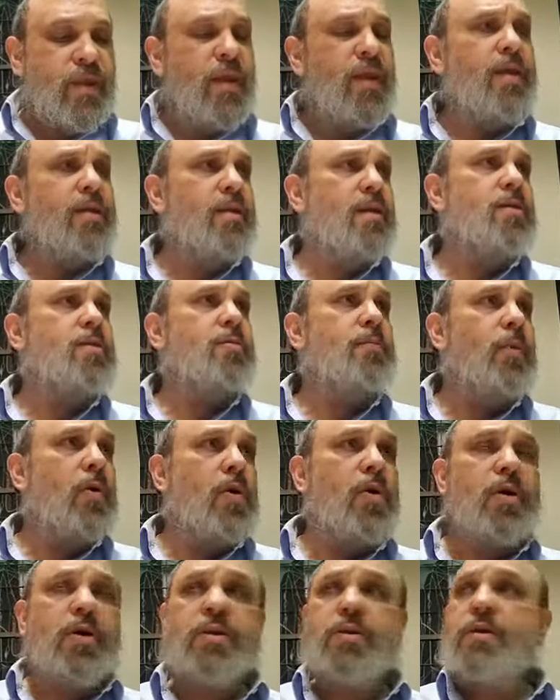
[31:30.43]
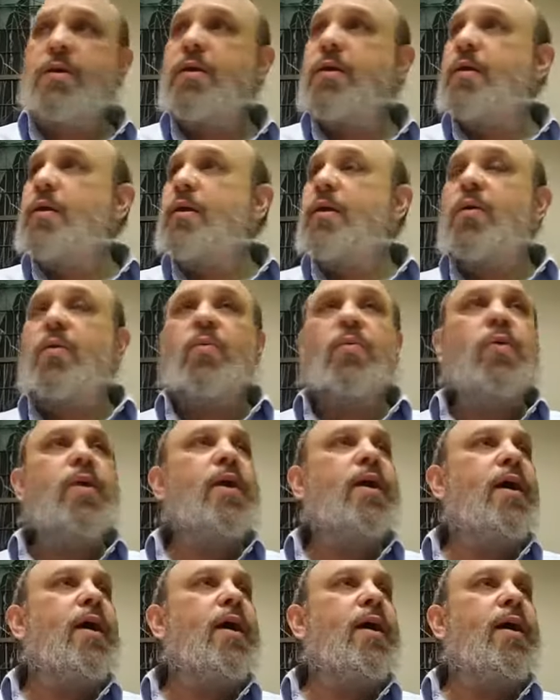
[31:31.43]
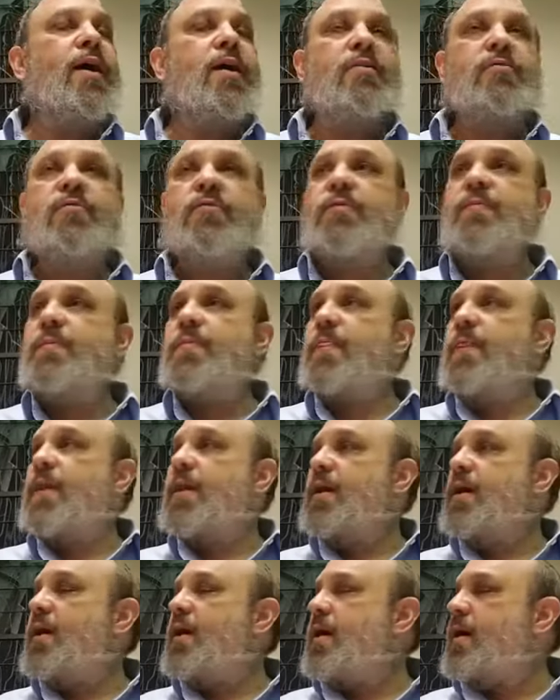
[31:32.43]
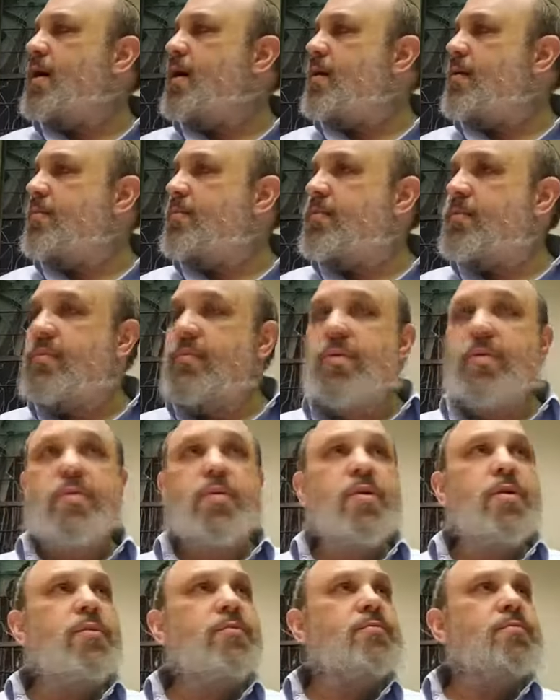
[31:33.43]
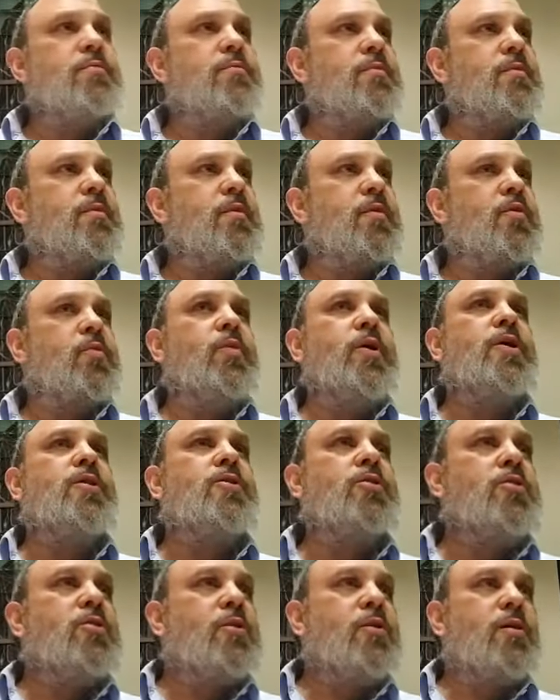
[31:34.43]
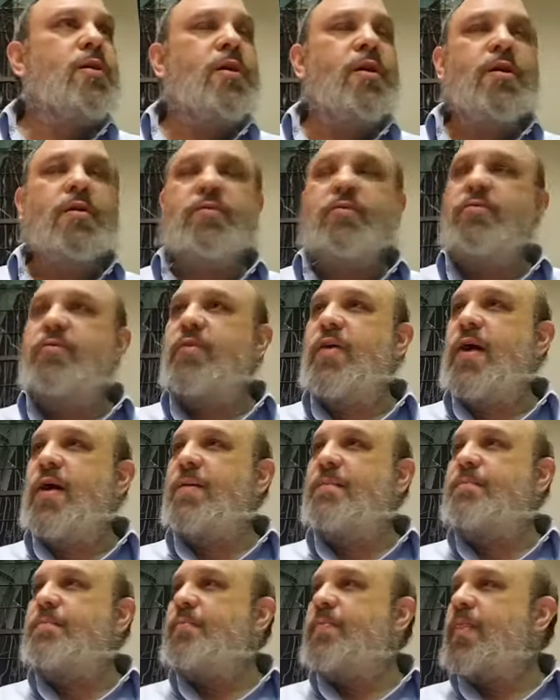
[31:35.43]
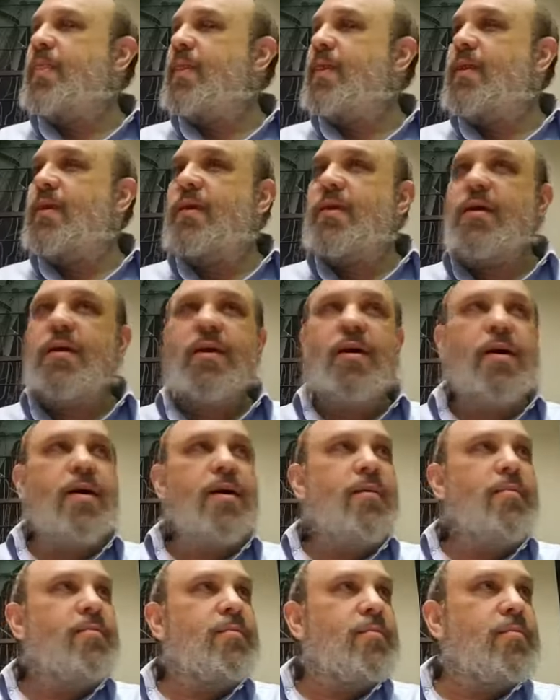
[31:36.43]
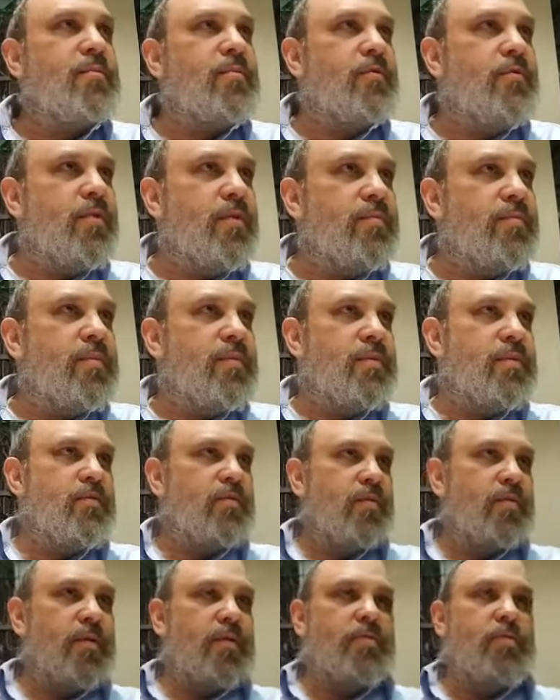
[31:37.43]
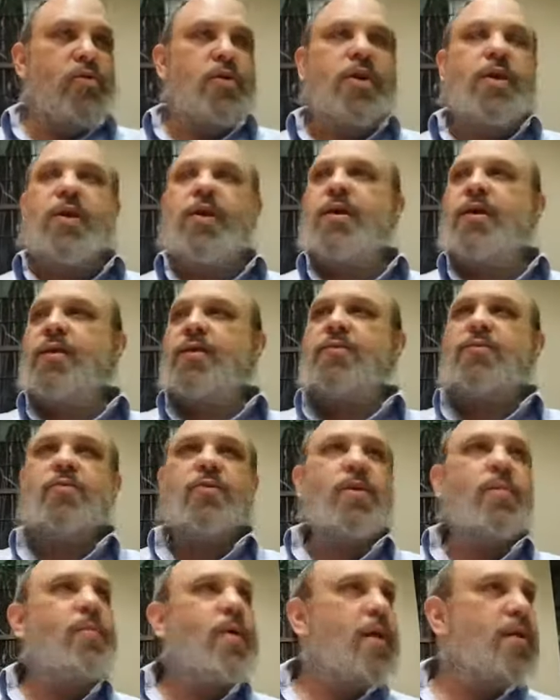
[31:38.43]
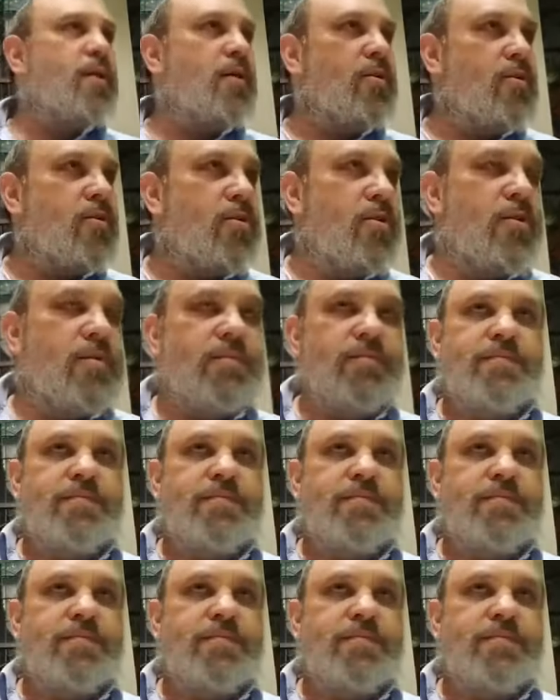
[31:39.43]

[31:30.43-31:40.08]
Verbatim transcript: at this point, we have, um, we will switch from, um, from, from the book here to the Medrash.